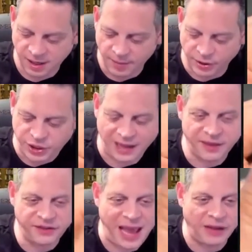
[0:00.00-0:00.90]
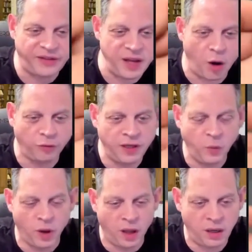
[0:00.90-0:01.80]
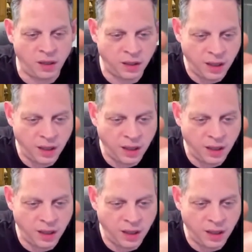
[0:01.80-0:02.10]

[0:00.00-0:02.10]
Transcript: but check this out. It's the only one.